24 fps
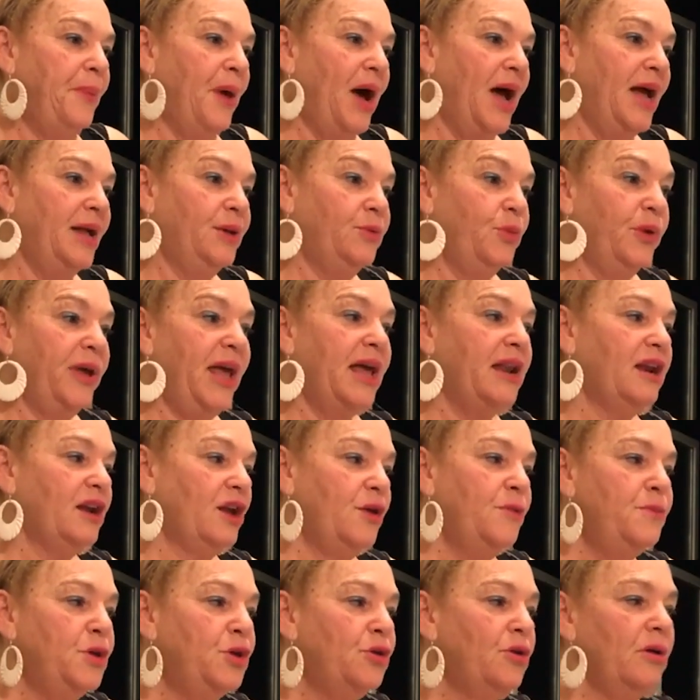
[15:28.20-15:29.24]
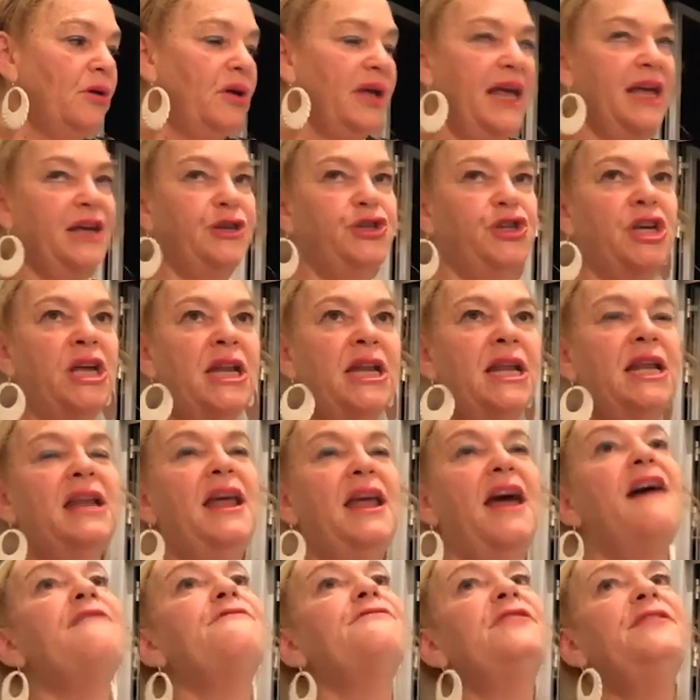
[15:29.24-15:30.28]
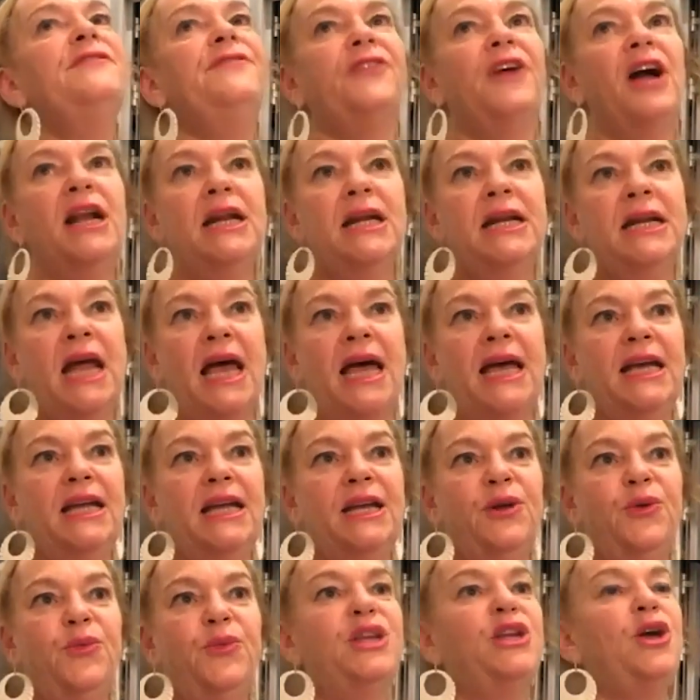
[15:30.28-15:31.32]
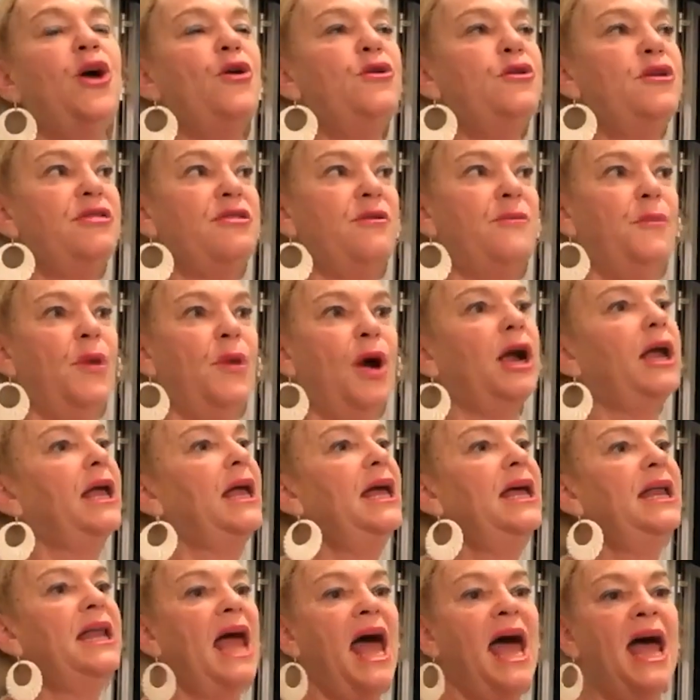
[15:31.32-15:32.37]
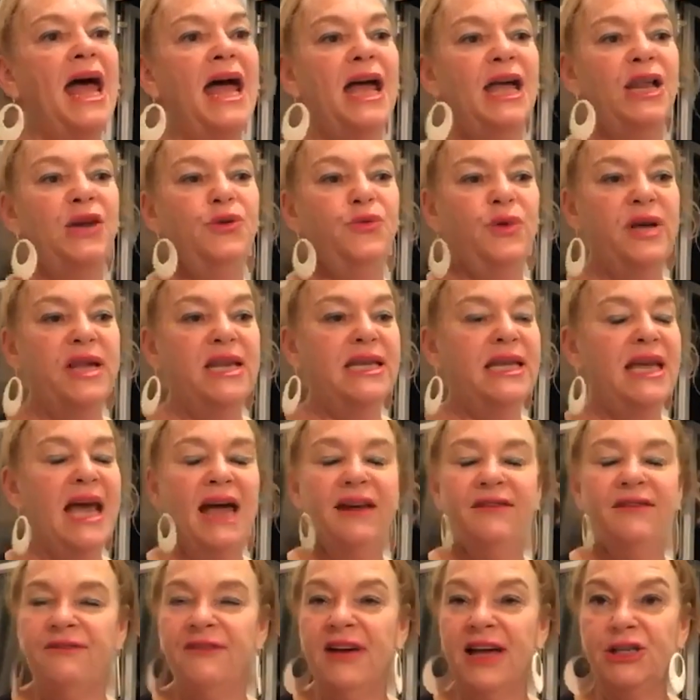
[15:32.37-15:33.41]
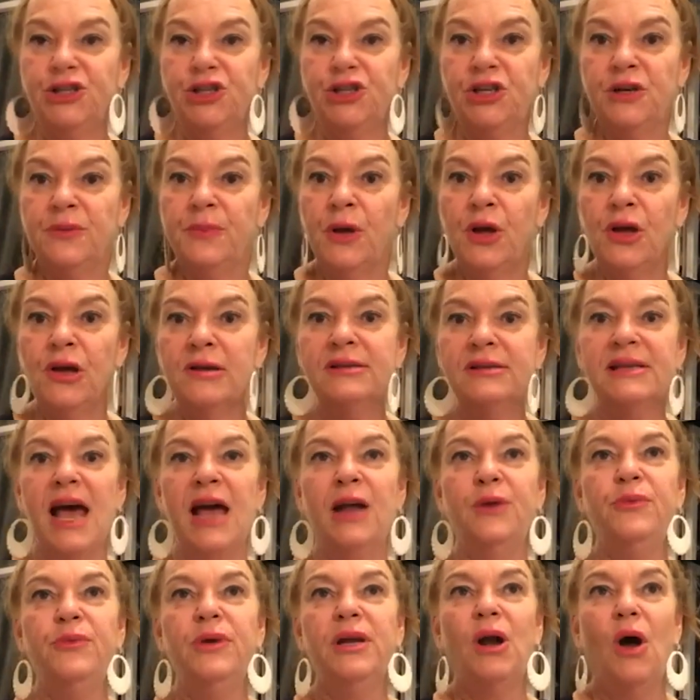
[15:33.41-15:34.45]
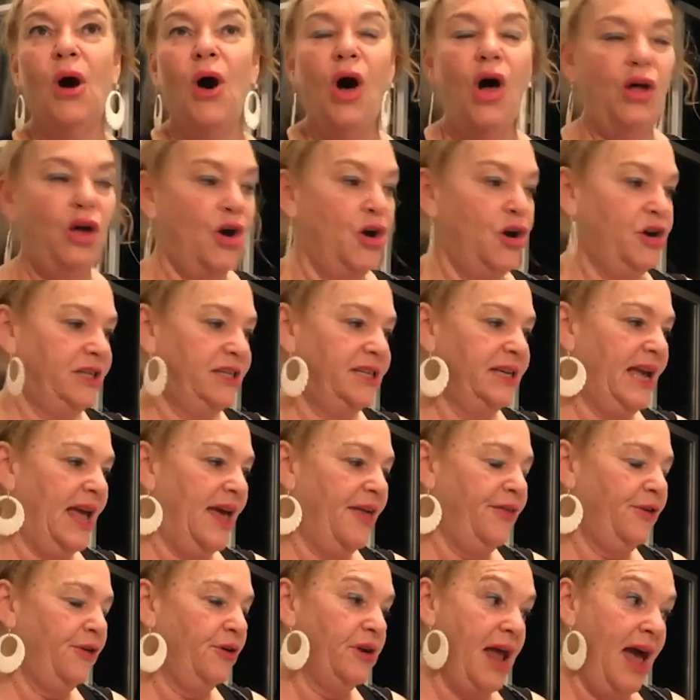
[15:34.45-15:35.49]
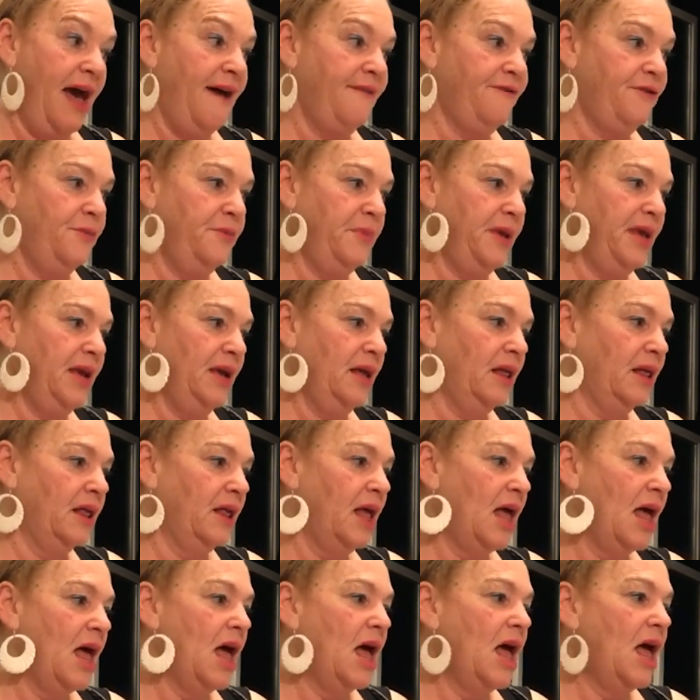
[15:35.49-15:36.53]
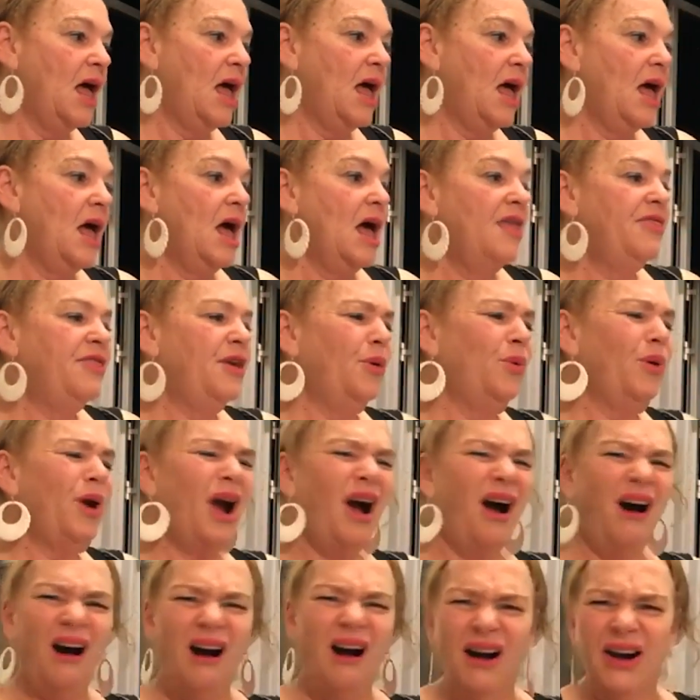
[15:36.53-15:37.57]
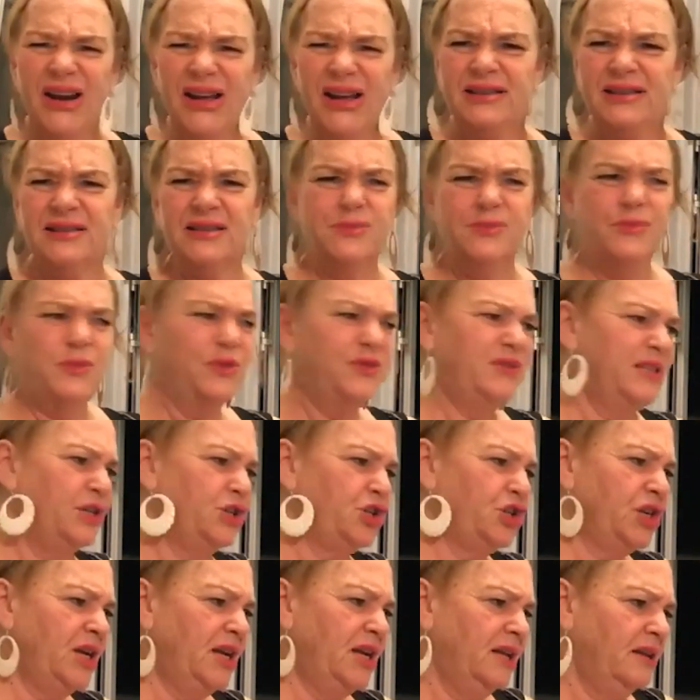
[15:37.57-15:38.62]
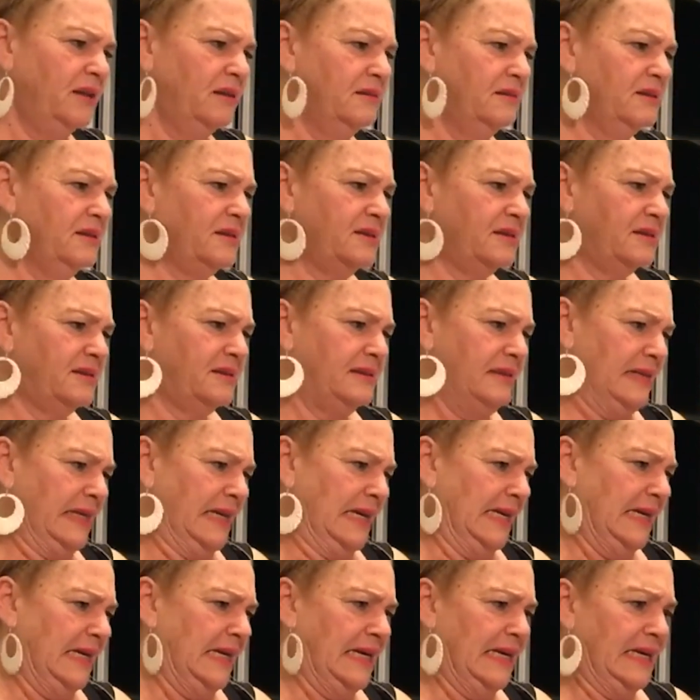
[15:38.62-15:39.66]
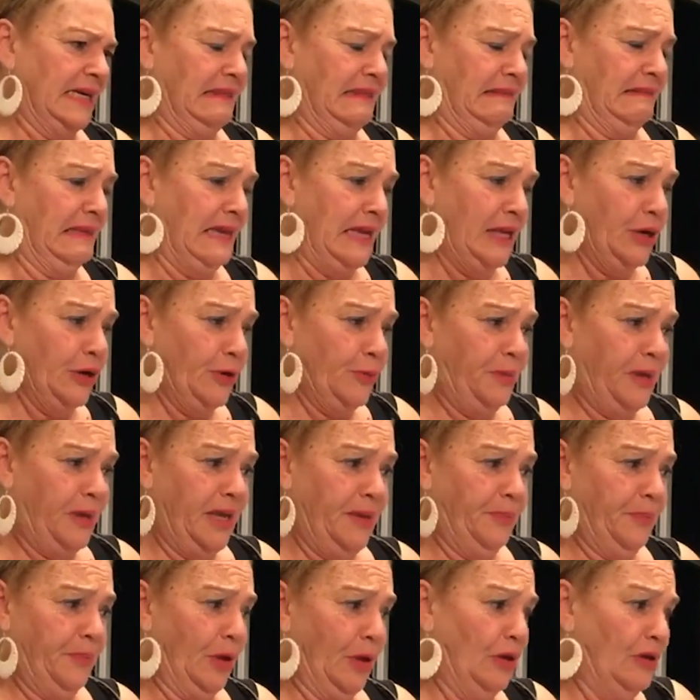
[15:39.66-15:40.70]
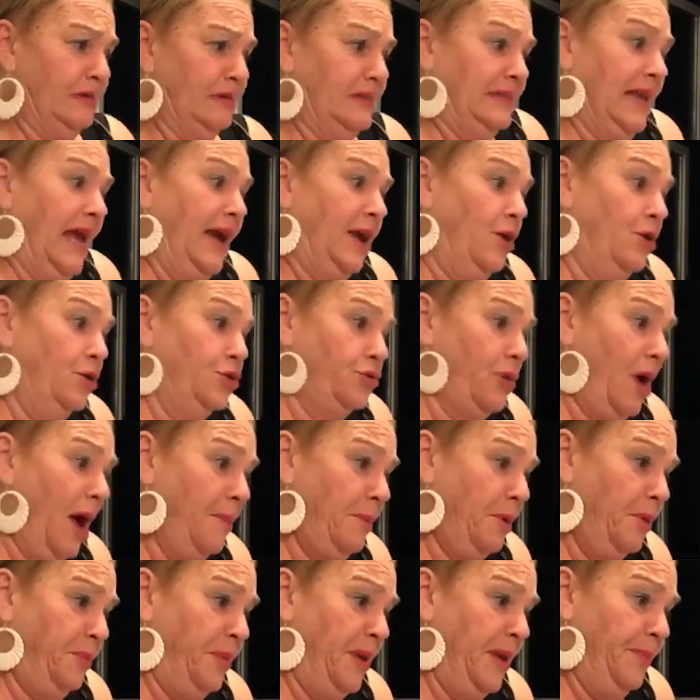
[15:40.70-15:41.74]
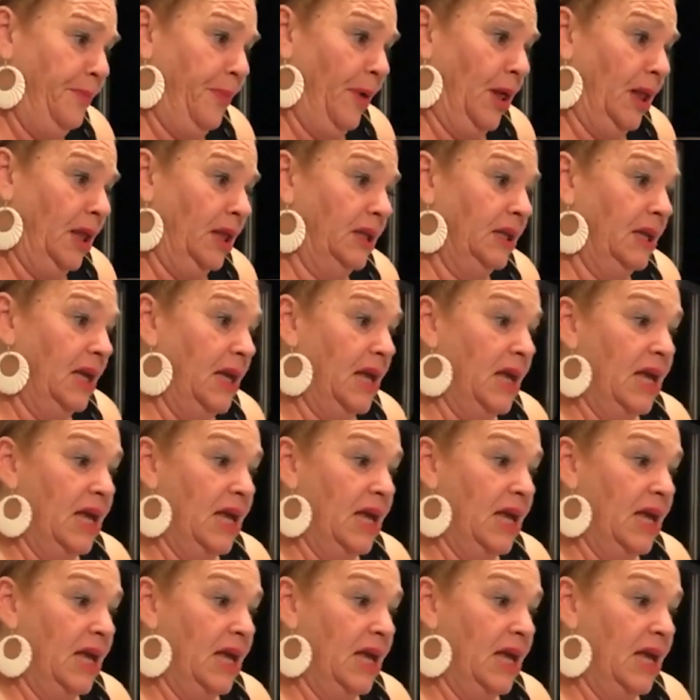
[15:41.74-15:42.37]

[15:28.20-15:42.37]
But we had a communal kitchen, and every Friday night we'd go to the market and we'd get vegetables and we'd all cook together and have a meal there were artists, musicians, uh, theater people, psychodrama people.